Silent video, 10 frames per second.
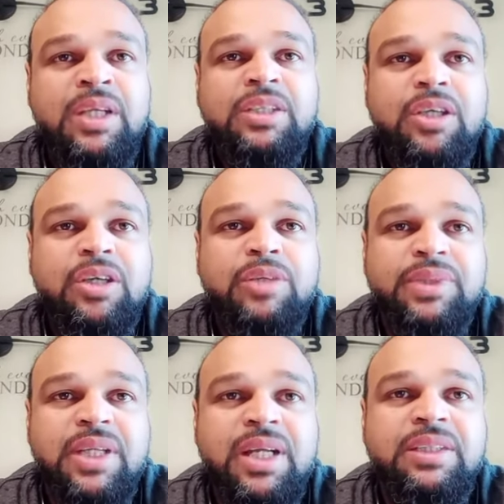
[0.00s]

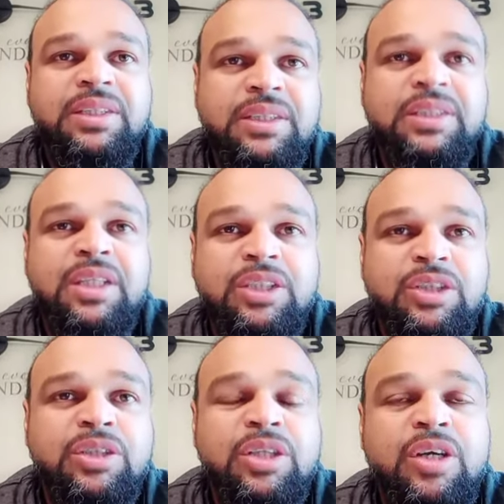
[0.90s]
Circumstances
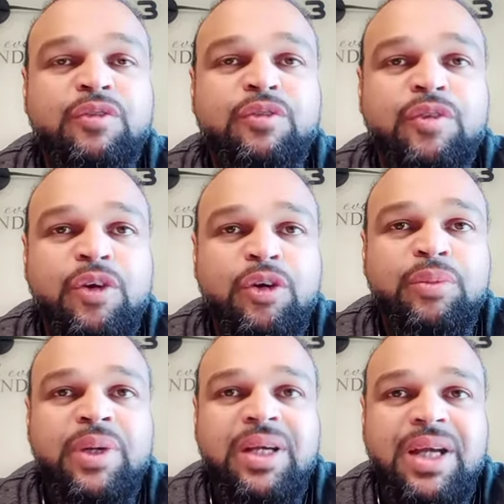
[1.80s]
should
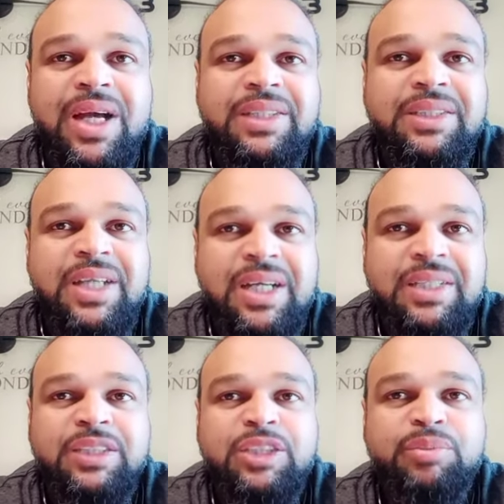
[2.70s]
confirm God's
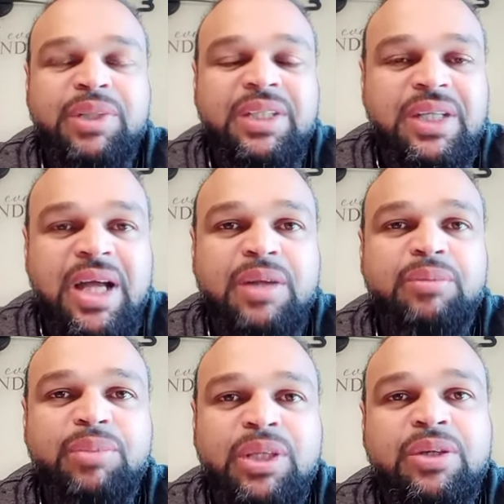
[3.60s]
guidance, but not
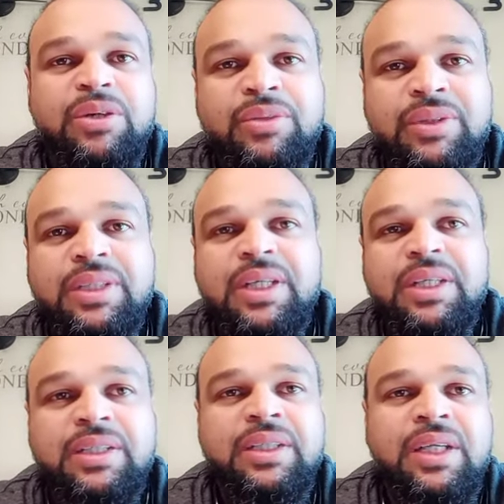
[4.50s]
be your only
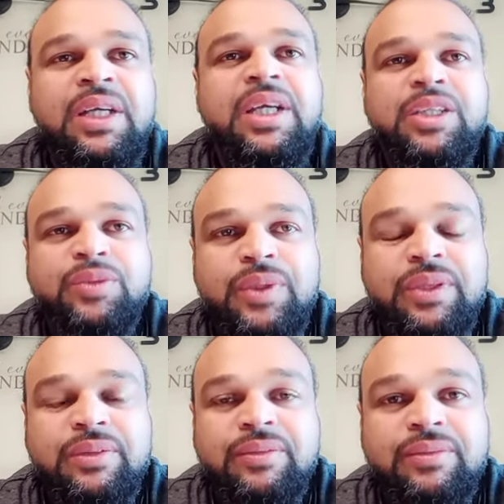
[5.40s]
guide. That's why
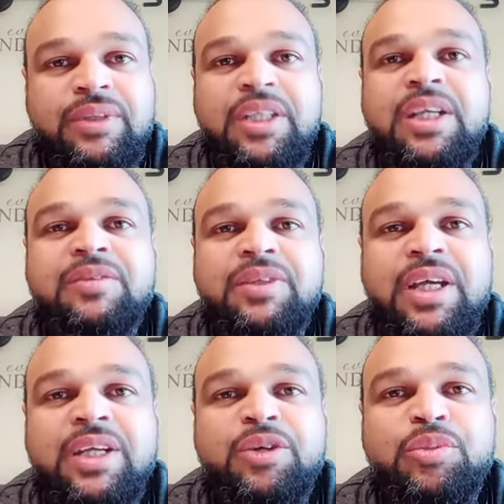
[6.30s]
the devil
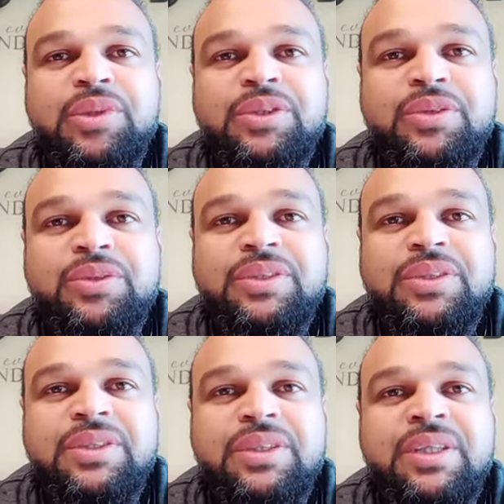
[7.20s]
can open
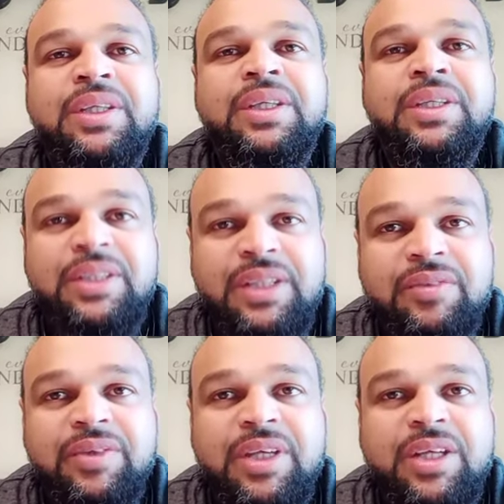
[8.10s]
doors. The
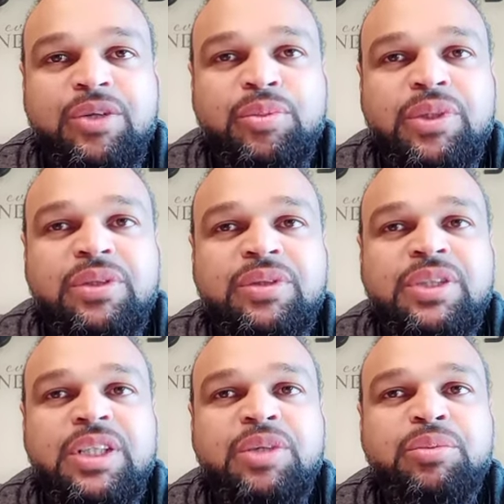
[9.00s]
devil can open doors.
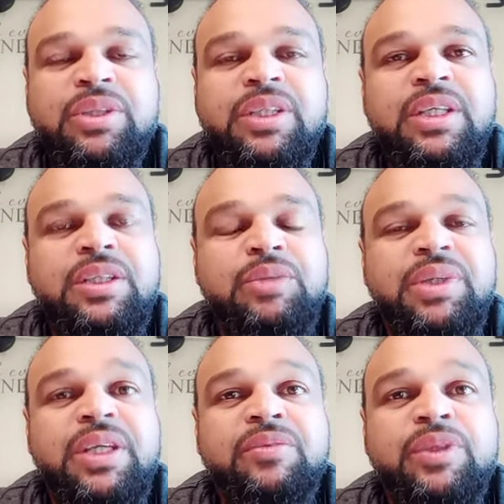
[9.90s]
He can pretend to be
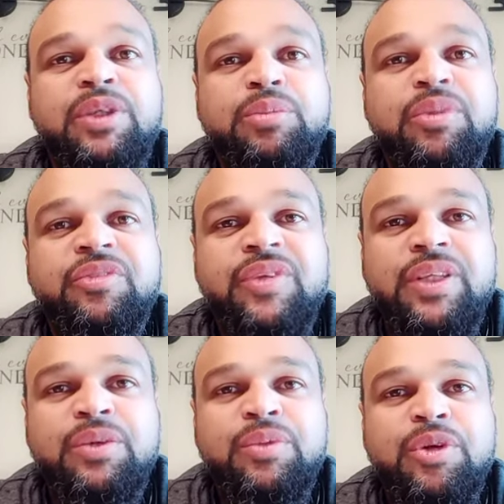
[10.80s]
giving you a
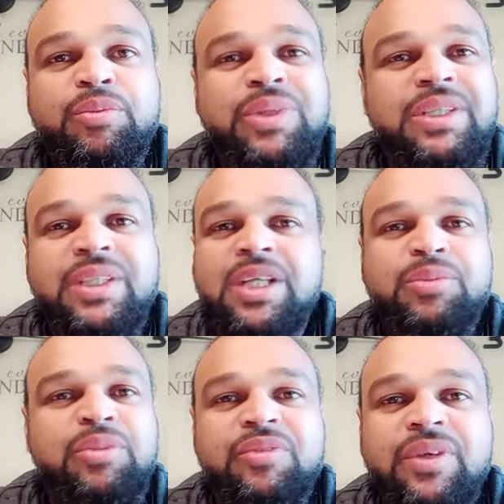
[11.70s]
prophetic word, but it's not a
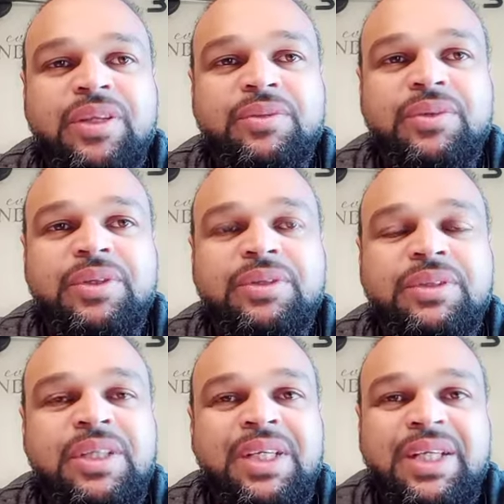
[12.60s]
prophetic word.
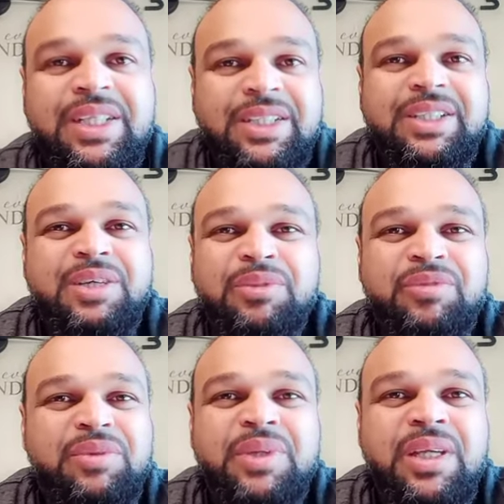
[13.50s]
It's coming
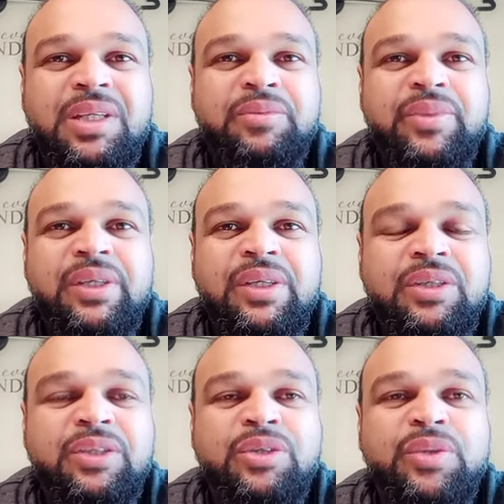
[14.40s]
from the enemy.
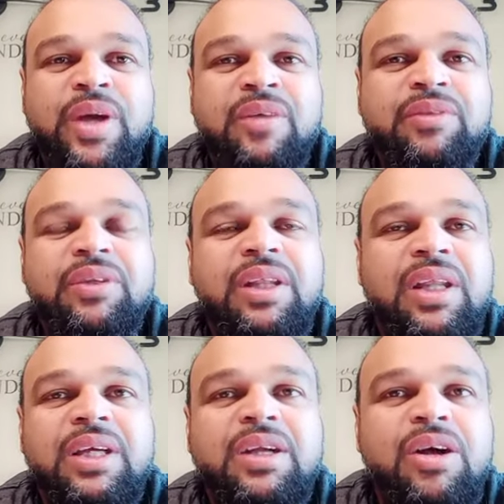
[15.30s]
So you have to
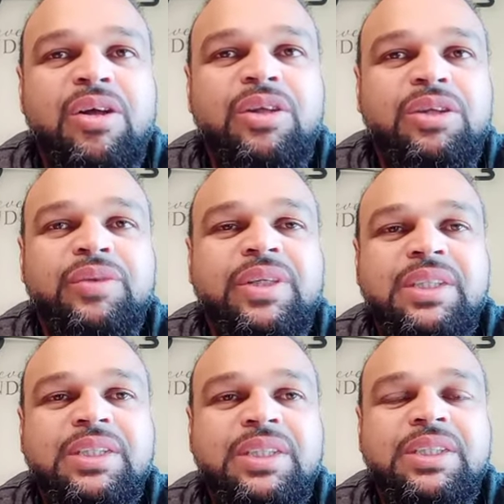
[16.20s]
line all three of
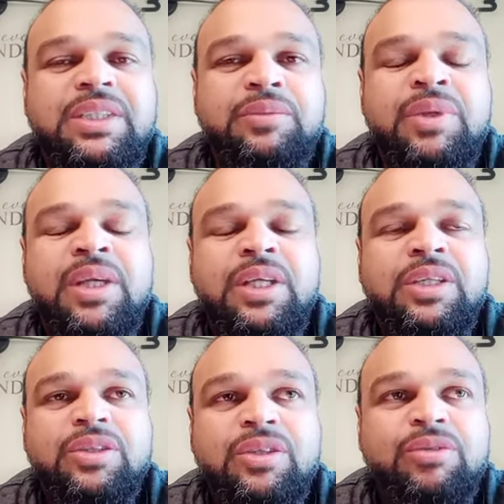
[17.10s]
these things up.
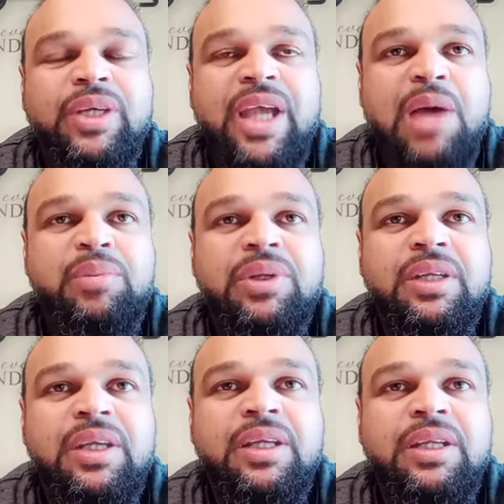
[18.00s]
So recapping
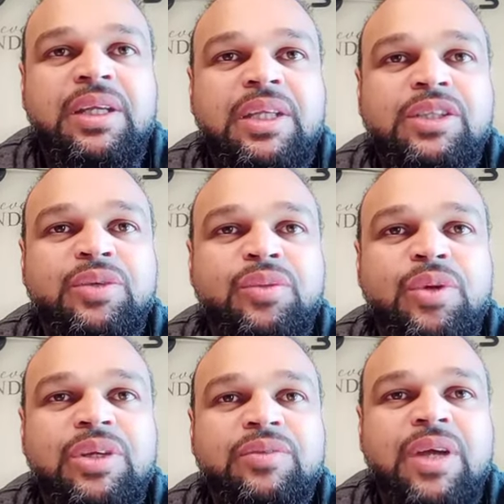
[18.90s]
again is the
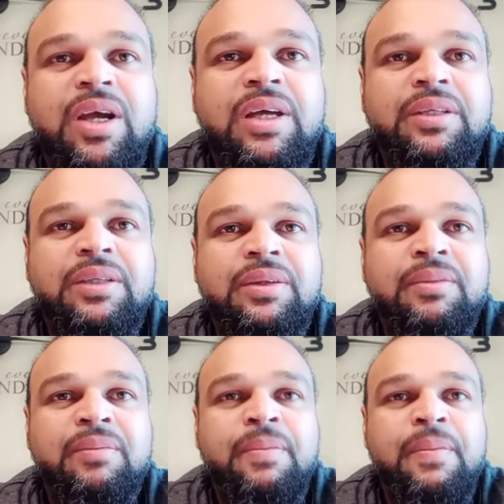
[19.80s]
word of God,
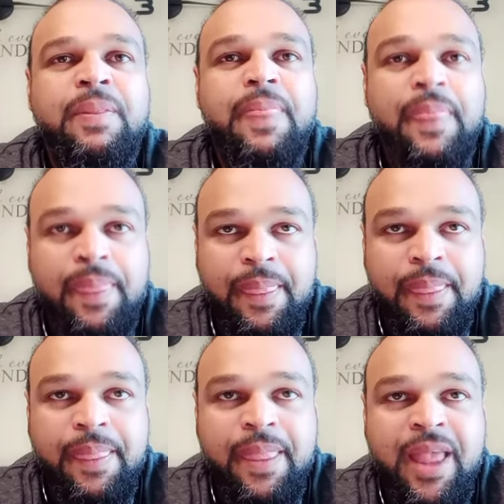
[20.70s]
Mm-hmm.
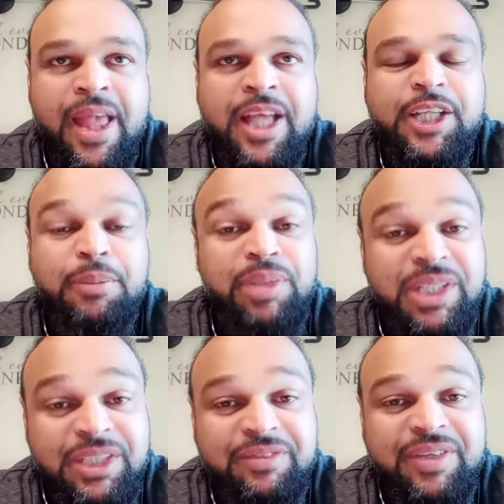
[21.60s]
The
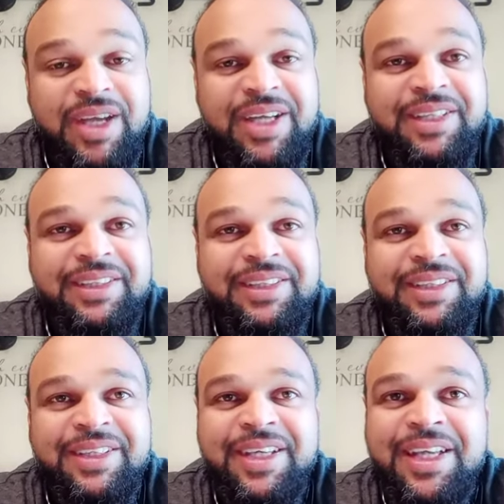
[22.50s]
peace of God
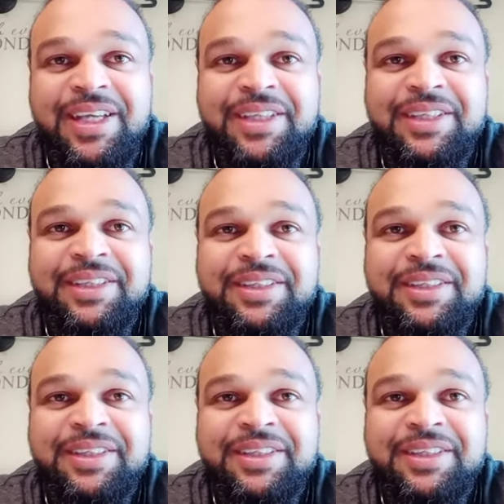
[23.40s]
and